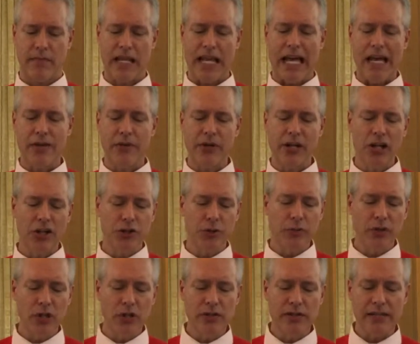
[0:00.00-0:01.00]
Gathering on
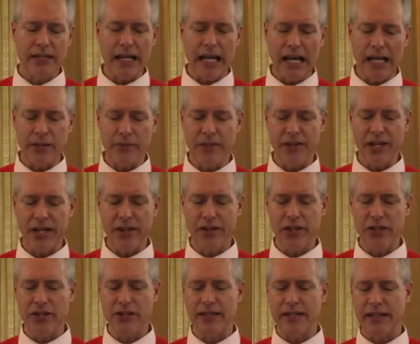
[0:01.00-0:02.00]
the roadside with
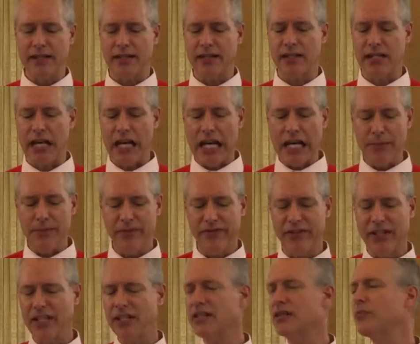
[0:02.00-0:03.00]
others at the time
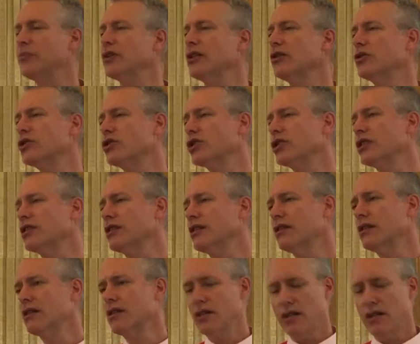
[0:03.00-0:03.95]
of the explosion